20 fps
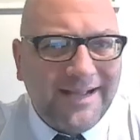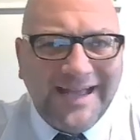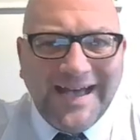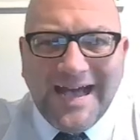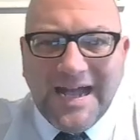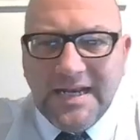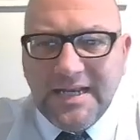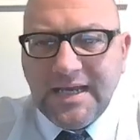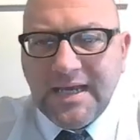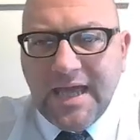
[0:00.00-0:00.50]
a,
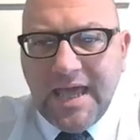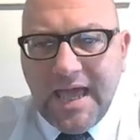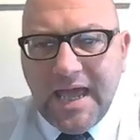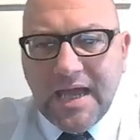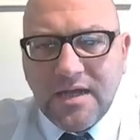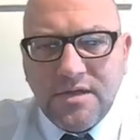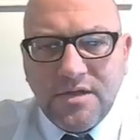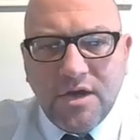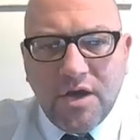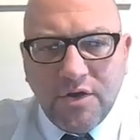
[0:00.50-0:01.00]
guiding
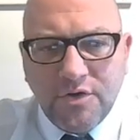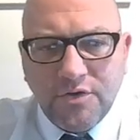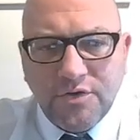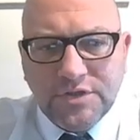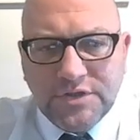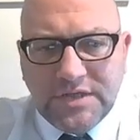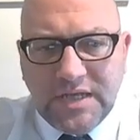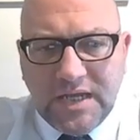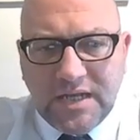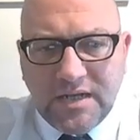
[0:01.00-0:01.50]
hand to
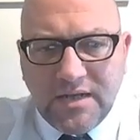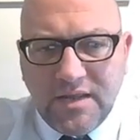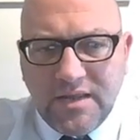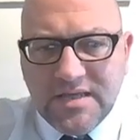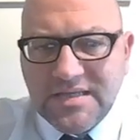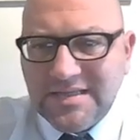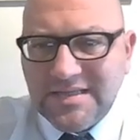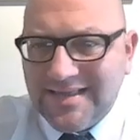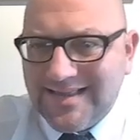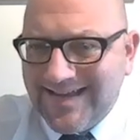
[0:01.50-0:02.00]
understand
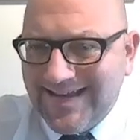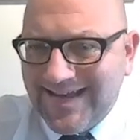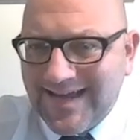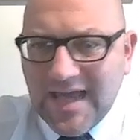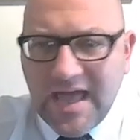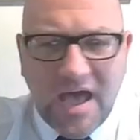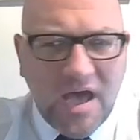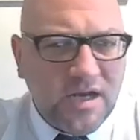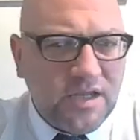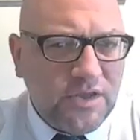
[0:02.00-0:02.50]
this
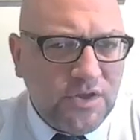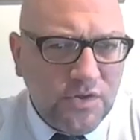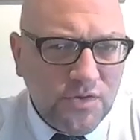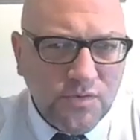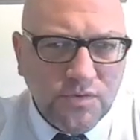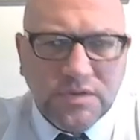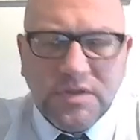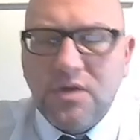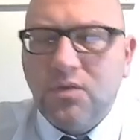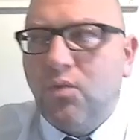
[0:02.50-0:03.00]
thing, how to
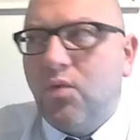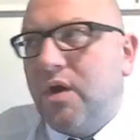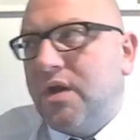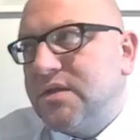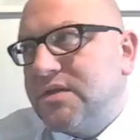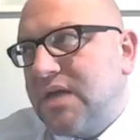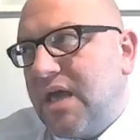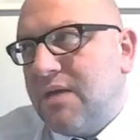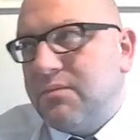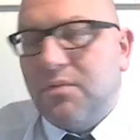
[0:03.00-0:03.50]
use it, what
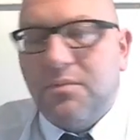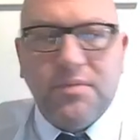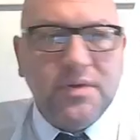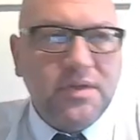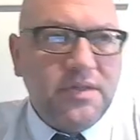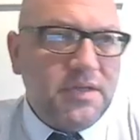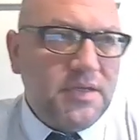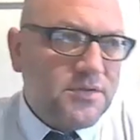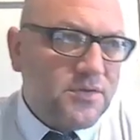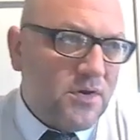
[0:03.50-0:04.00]
its
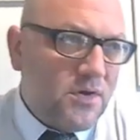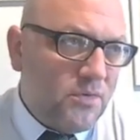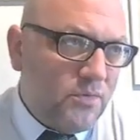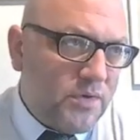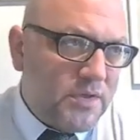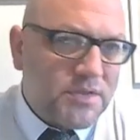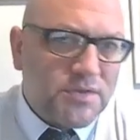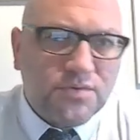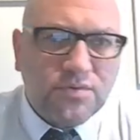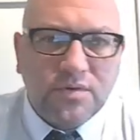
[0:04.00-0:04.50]
capabilities are,
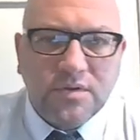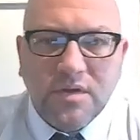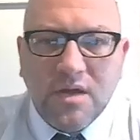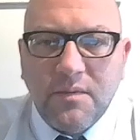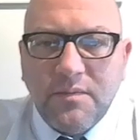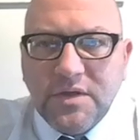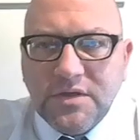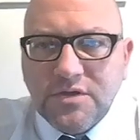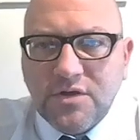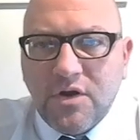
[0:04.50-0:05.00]
what its
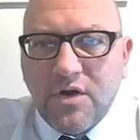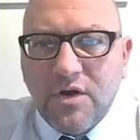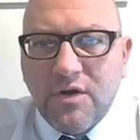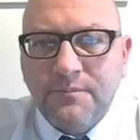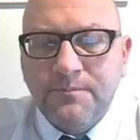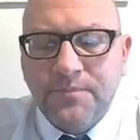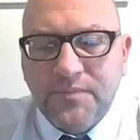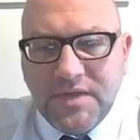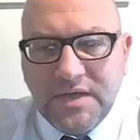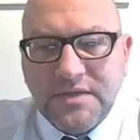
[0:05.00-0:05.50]
shortcomings
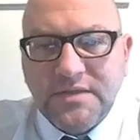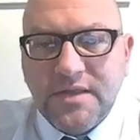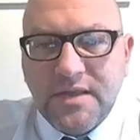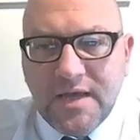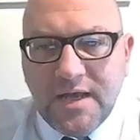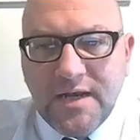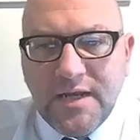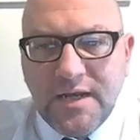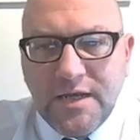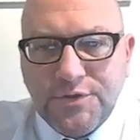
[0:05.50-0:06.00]
are, things of
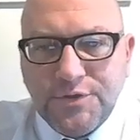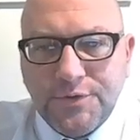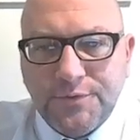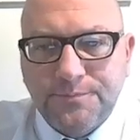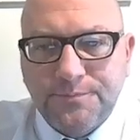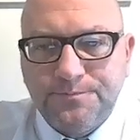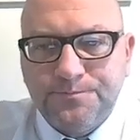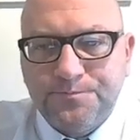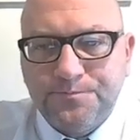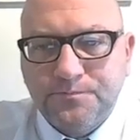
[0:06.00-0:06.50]
that
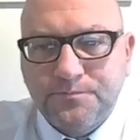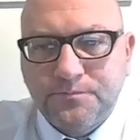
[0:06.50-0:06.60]
nature.